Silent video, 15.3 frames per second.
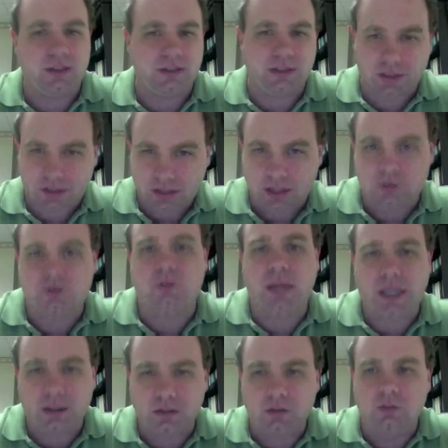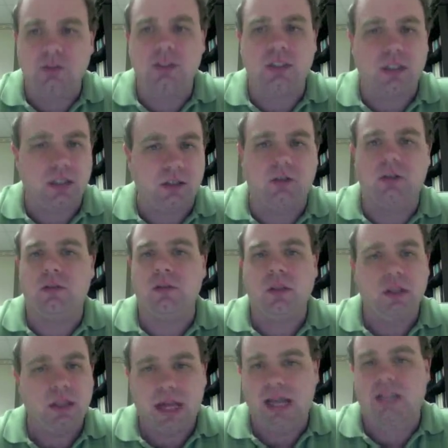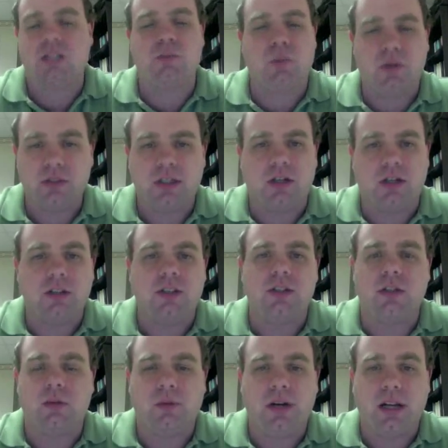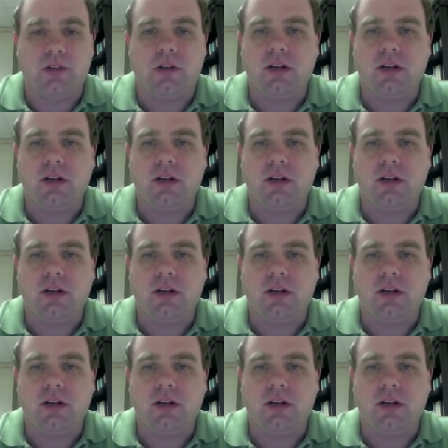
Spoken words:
central bank loosening or exports increasing or whatever.